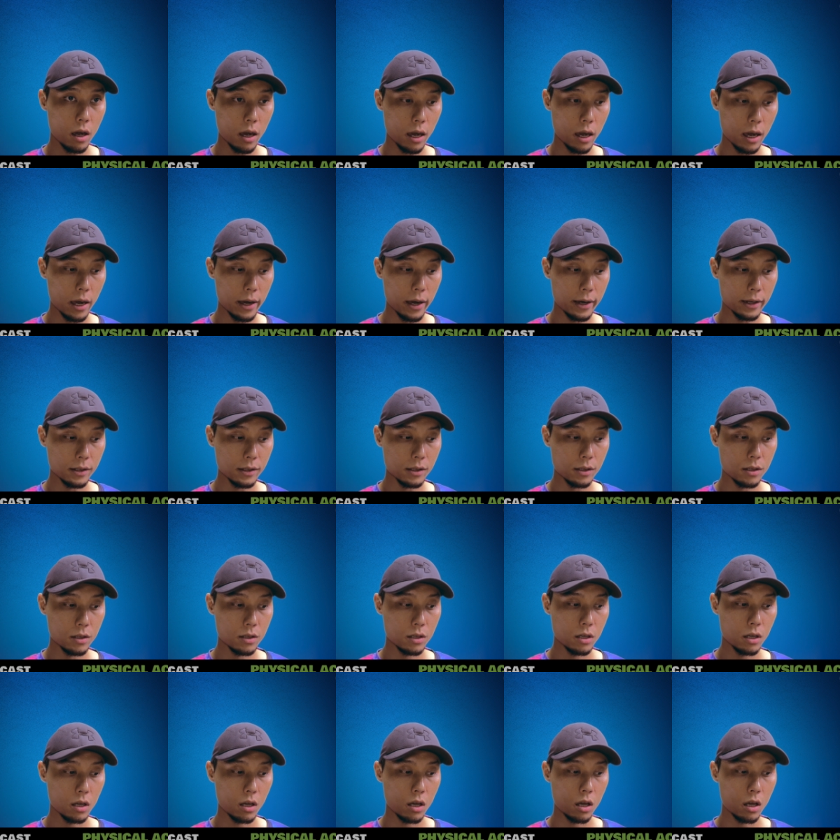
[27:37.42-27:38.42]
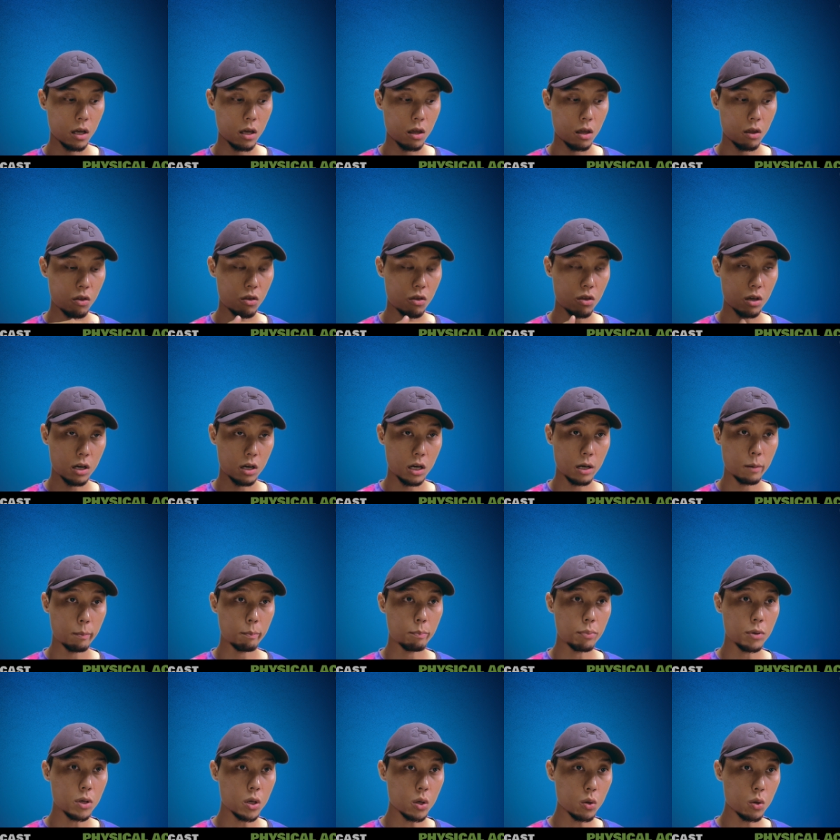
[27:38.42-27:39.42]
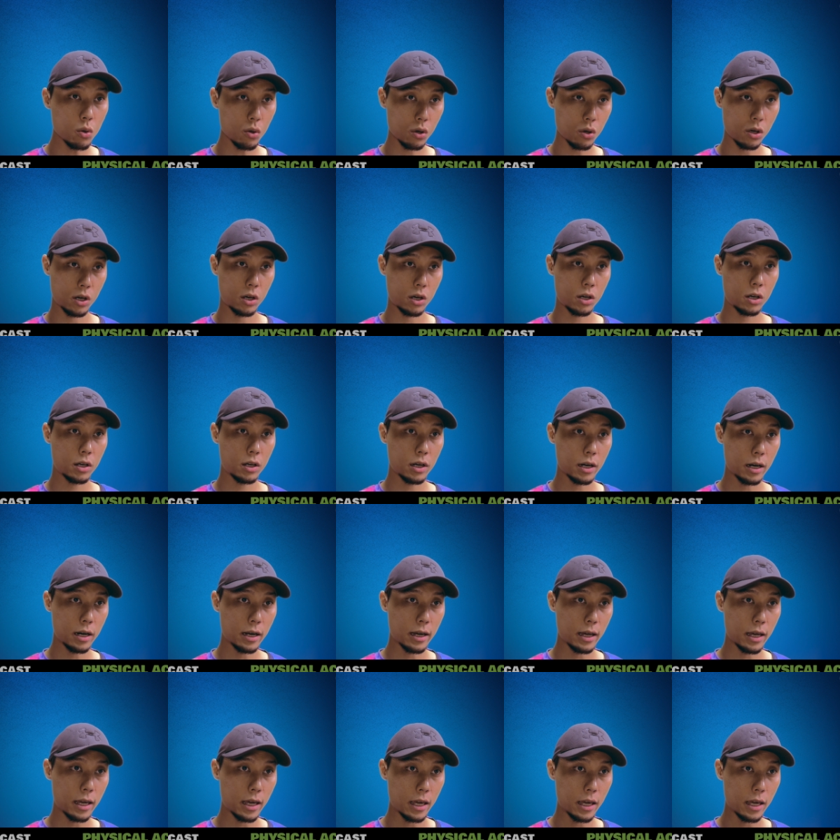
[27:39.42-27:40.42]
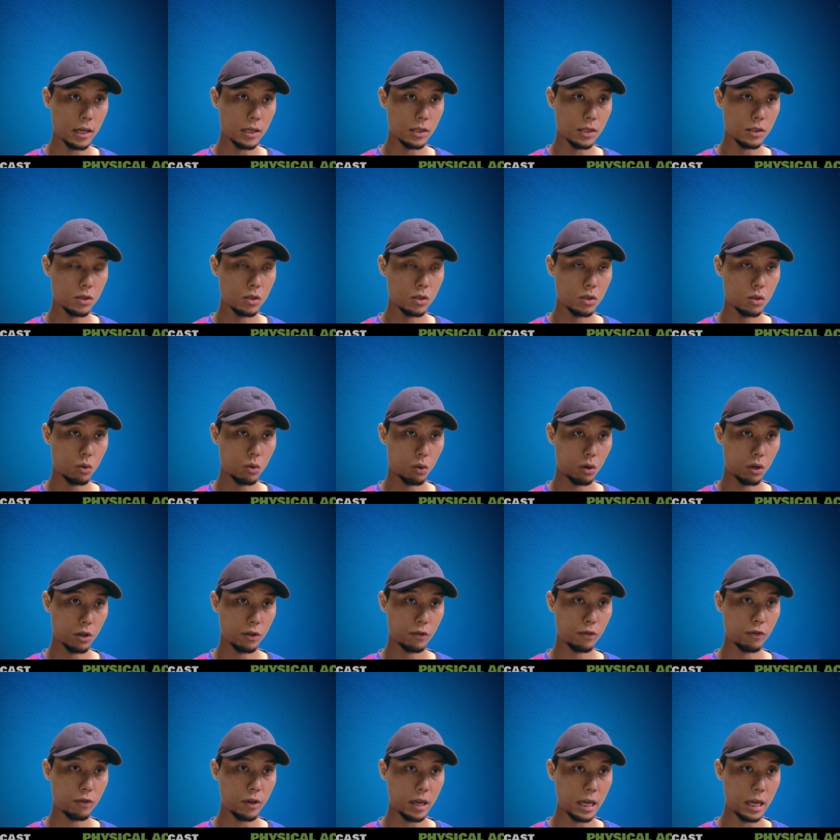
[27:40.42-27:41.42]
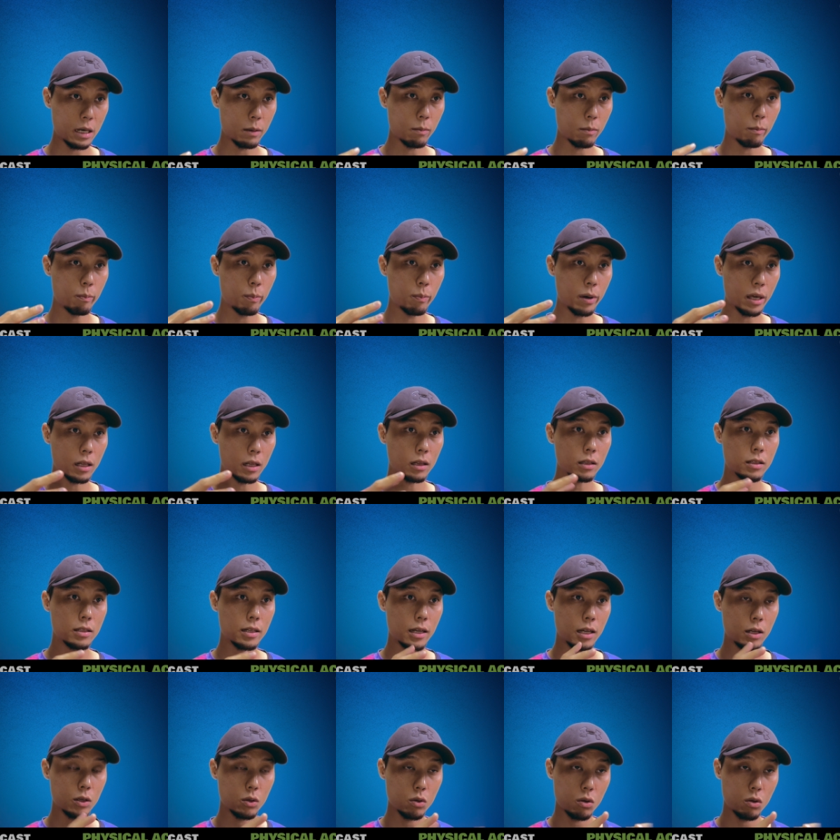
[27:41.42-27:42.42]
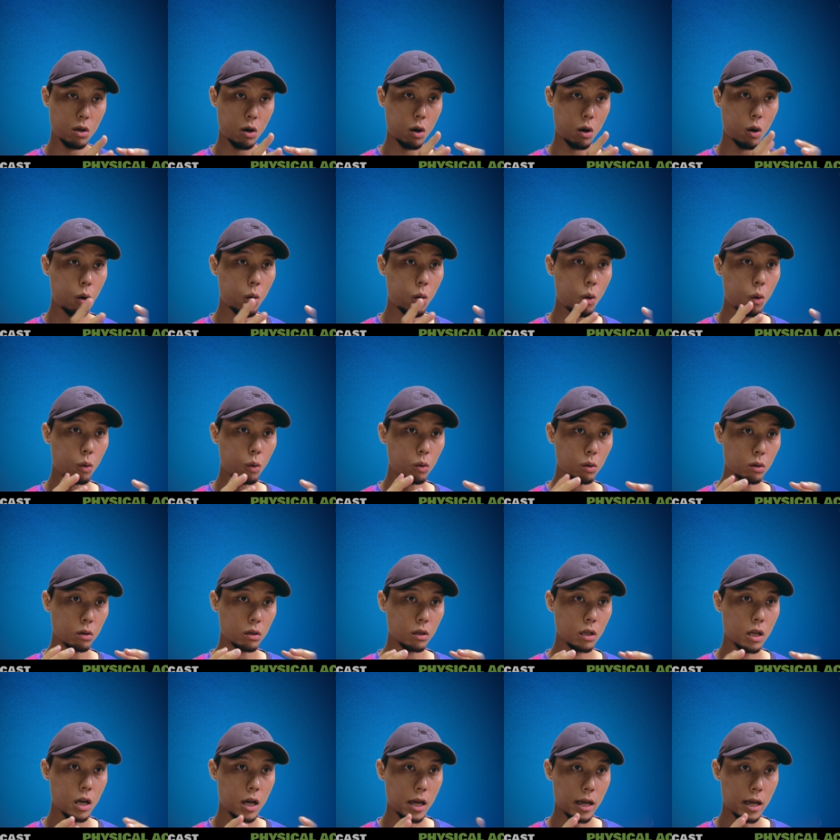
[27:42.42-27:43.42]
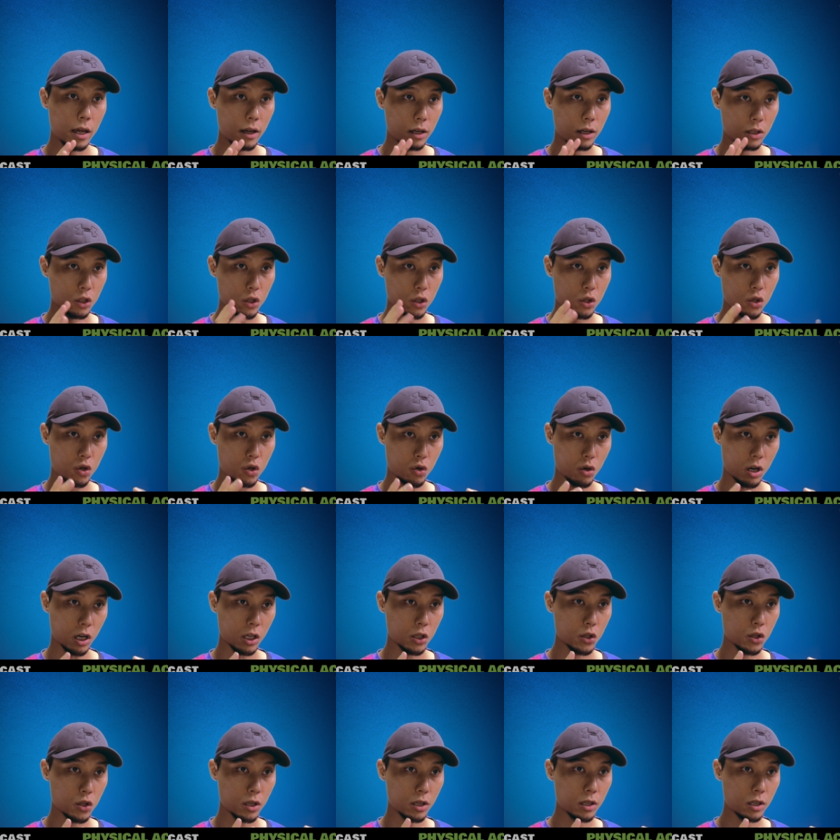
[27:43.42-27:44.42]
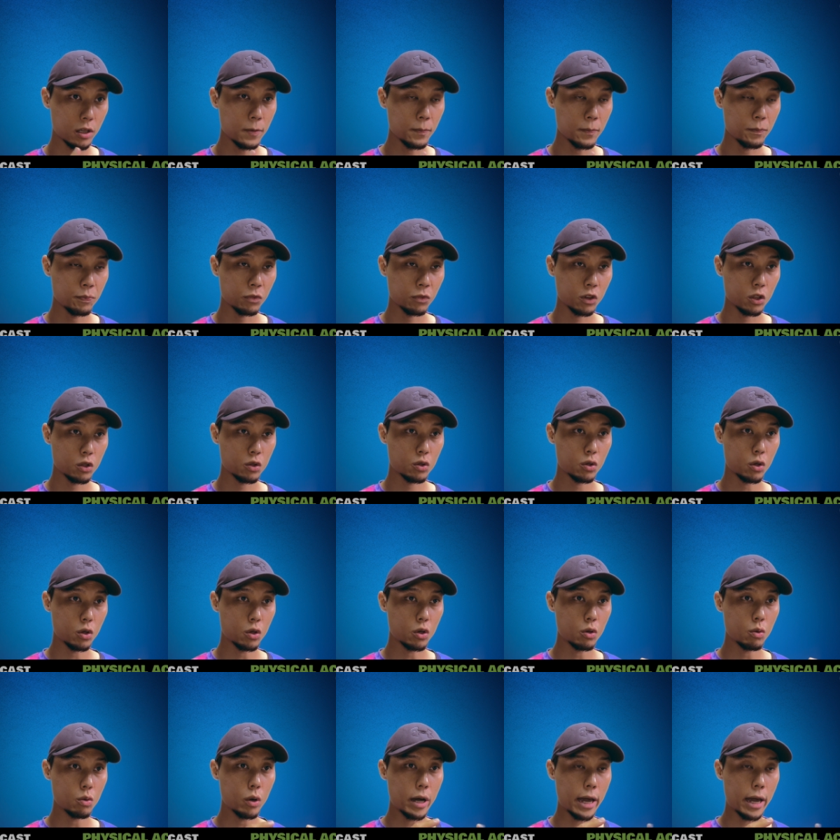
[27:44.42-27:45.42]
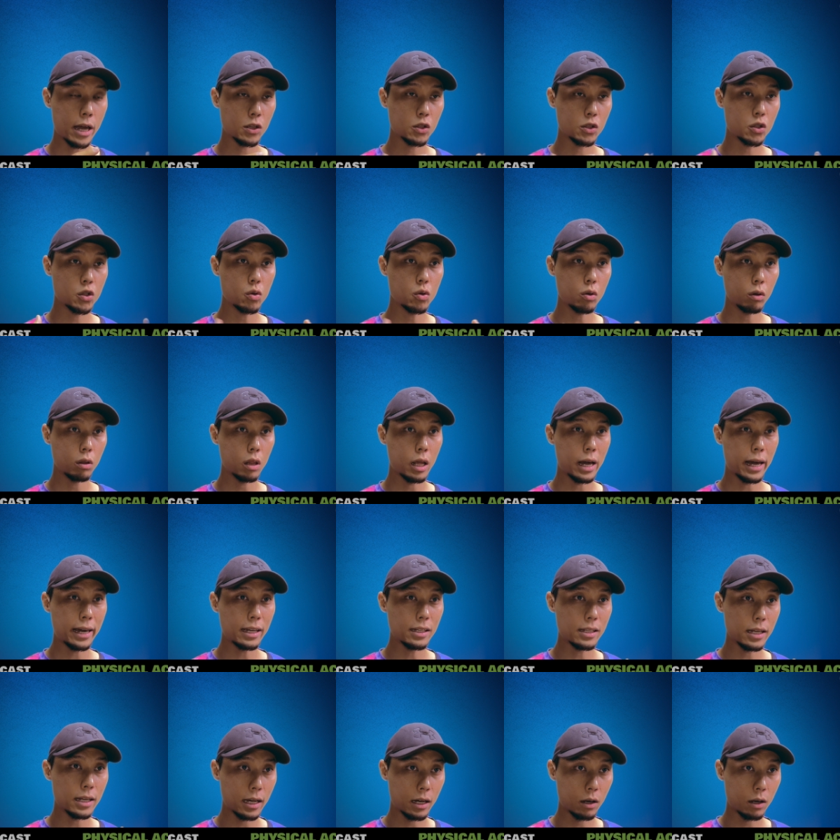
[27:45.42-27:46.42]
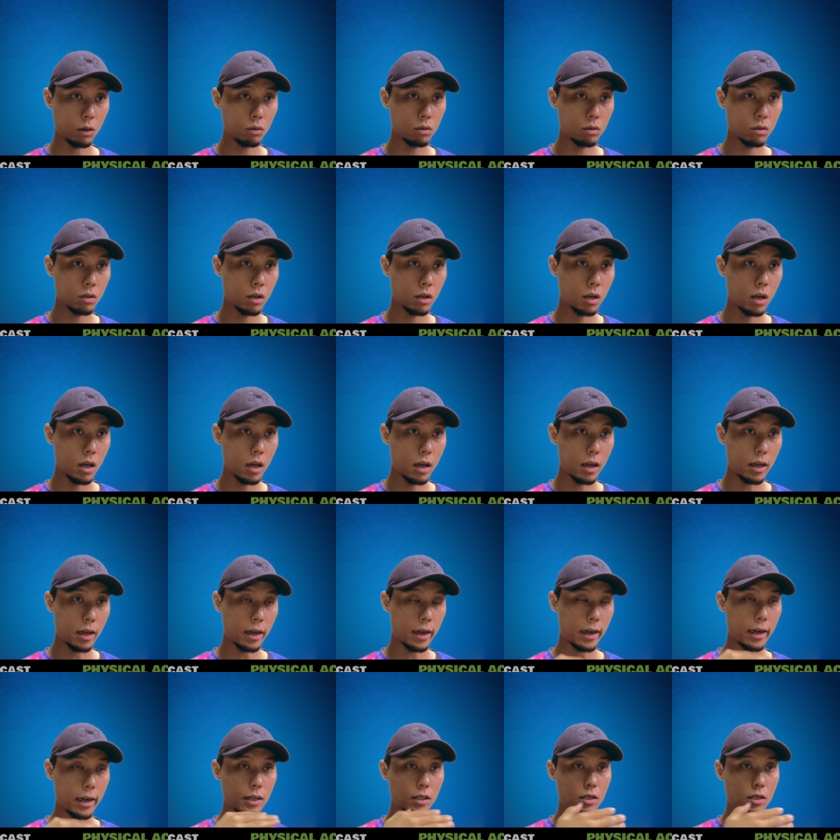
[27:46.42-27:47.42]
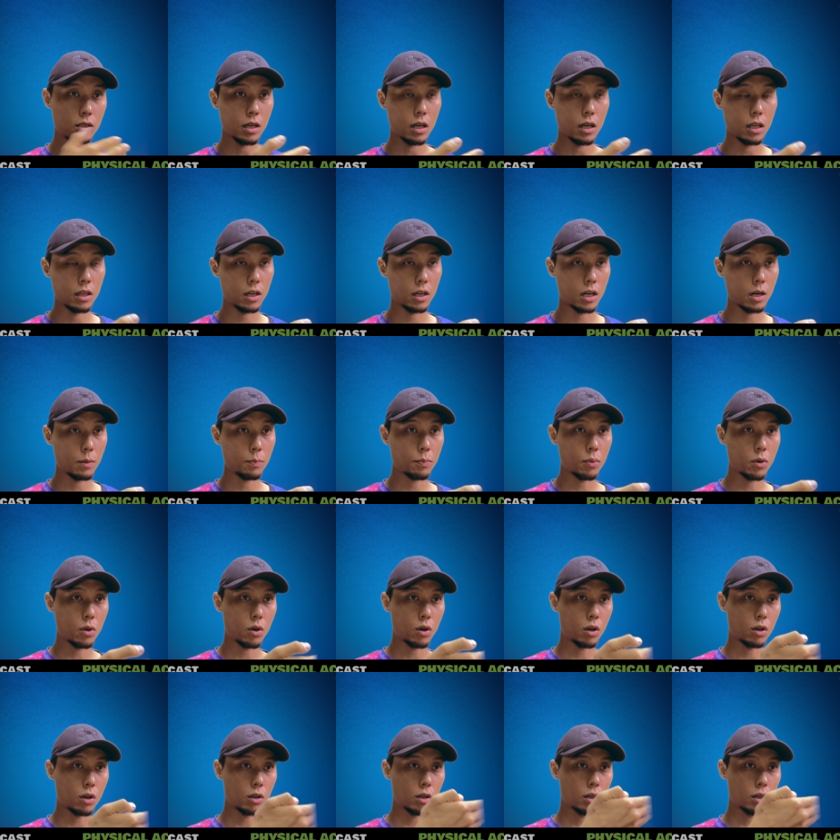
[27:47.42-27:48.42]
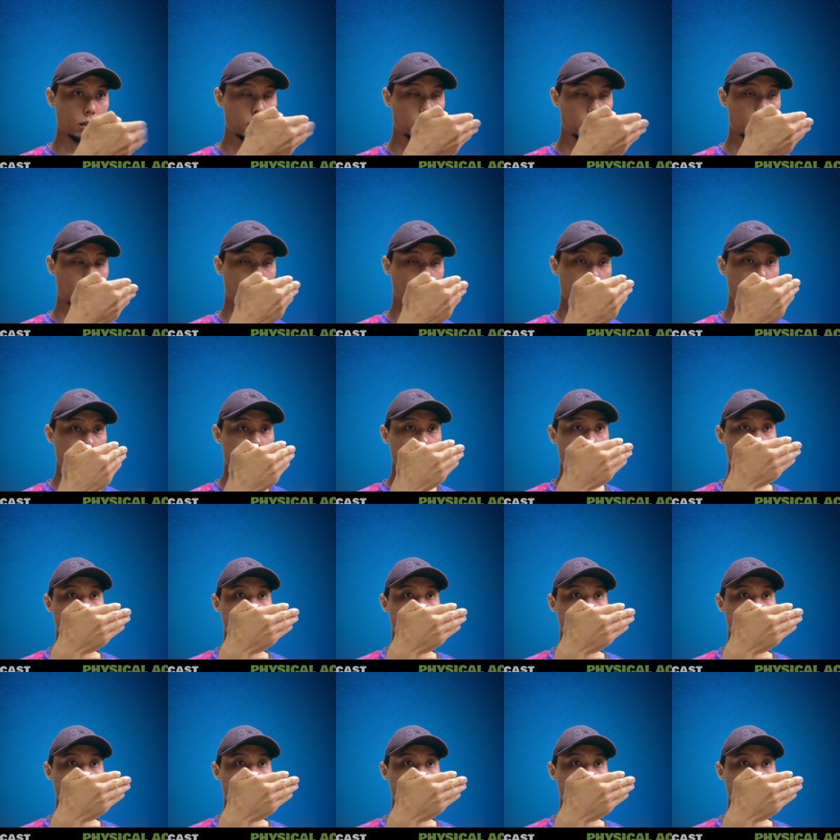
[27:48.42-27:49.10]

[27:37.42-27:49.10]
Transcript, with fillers: And the computer is sort of inbuilt into the whole structure. So you, as you lie down, it the computer sort of